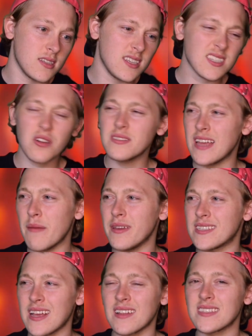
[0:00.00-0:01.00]
Disco Debbie
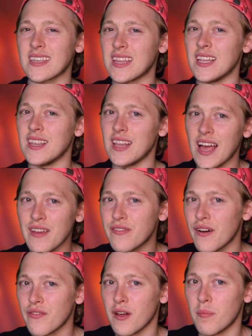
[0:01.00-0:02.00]
sounds like the life
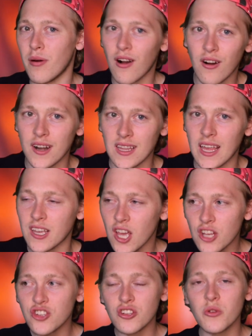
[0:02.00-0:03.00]
of the party. Like,
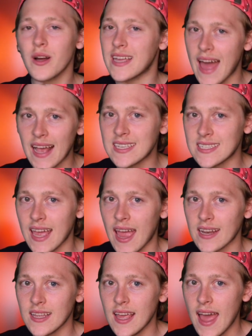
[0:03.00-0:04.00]
she'll do a keg
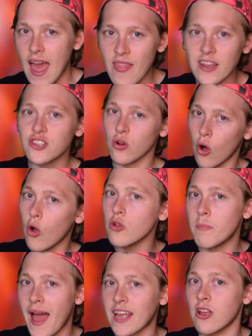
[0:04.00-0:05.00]
stand, and then she'll
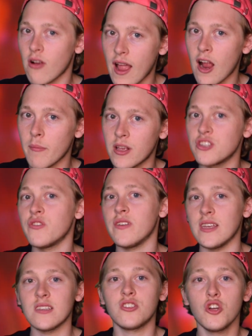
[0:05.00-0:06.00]
hold back your hair because you've
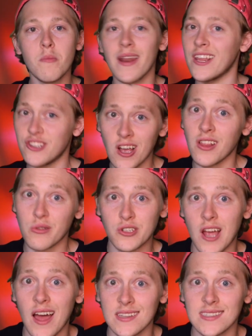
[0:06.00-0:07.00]
eaten too many jello
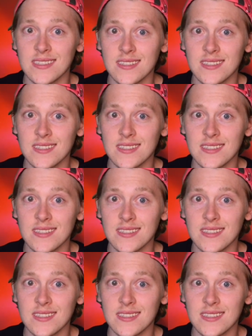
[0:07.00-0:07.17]
shots.